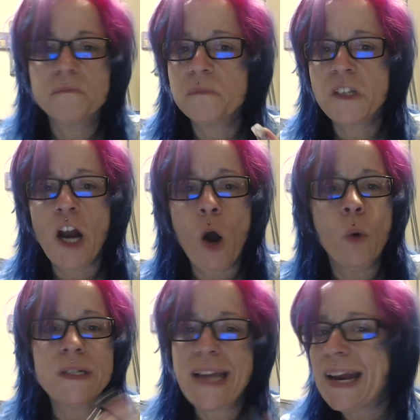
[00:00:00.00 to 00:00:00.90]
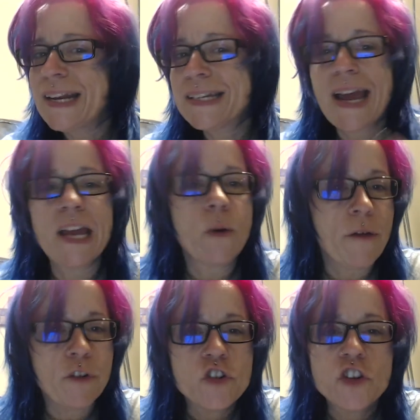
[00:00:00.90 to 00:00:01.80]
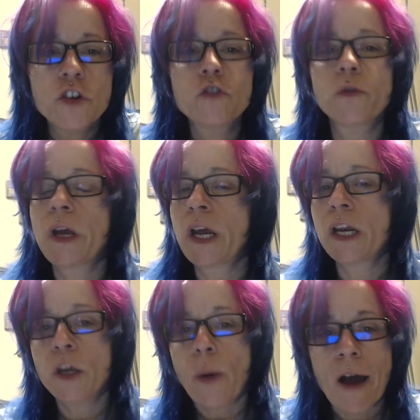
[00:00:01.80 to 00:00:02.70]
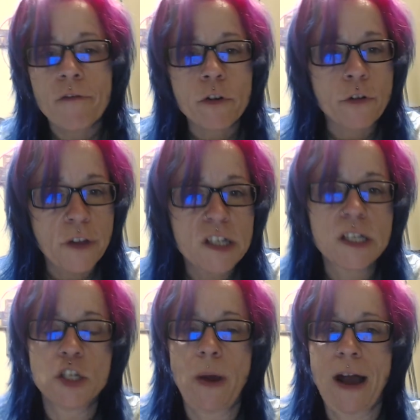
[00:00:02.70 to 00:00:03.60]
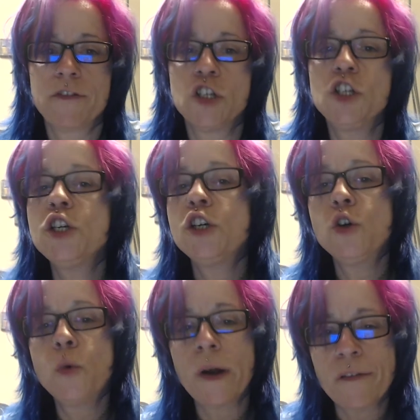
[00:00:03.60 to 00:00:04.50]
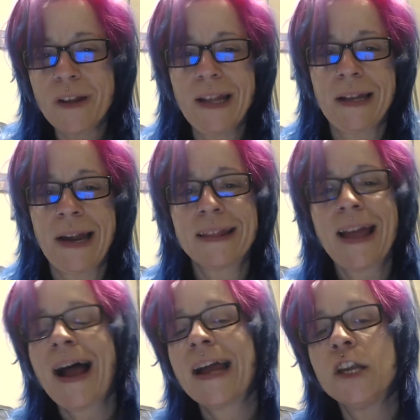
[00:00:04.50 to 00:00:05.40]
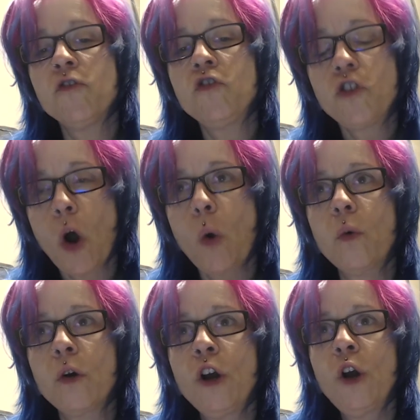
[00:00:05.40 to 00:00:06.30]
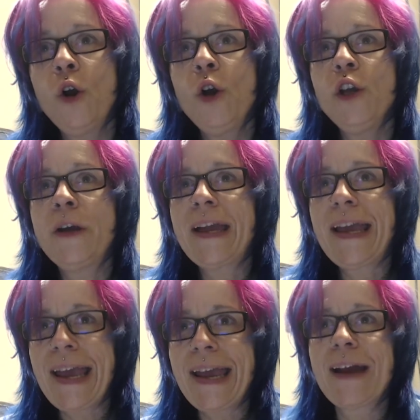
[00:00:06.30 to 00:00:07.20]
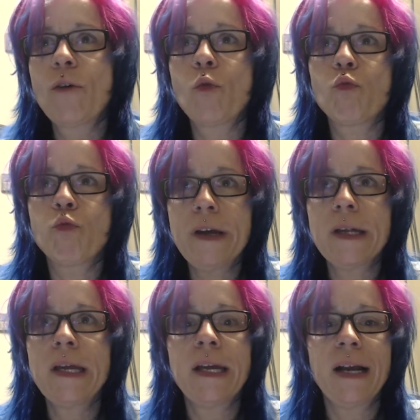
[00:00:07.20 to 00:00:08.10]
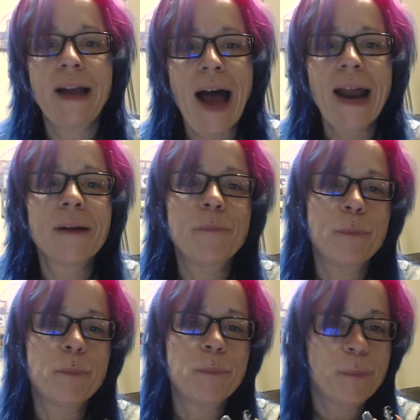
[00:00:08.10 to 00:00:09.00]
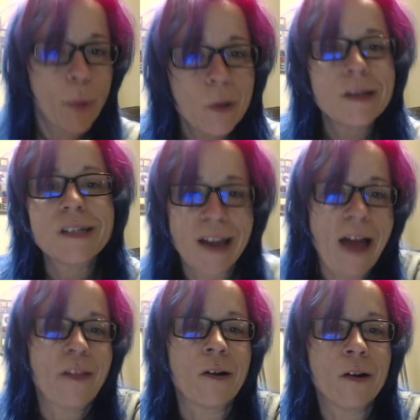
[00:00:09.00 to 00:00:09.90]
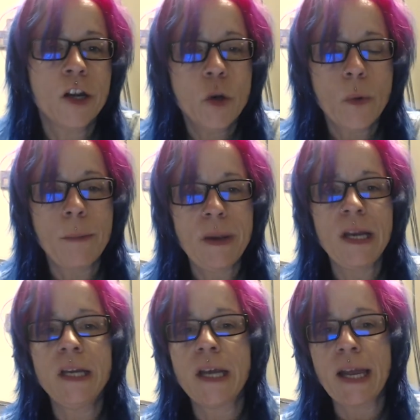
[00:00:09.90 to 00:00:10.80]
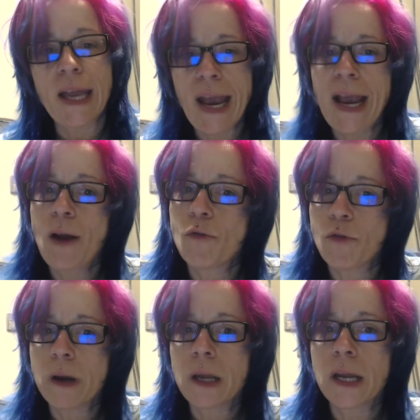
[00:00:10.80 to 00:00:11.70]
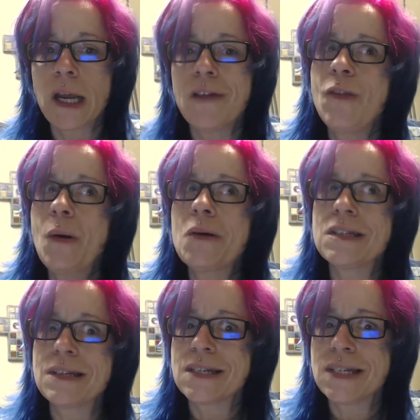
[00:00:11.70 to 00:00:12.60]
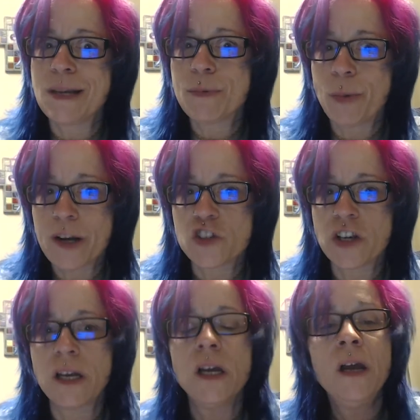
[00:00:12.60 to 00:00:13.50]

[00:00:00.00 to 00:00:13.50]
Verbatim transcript: you know, day to day, you have your children, you have your things that you have to do and everything like that. And you don't, you can't really, you gotta pull it together. You know what I mean? You can't really, even though I was in this deep depression,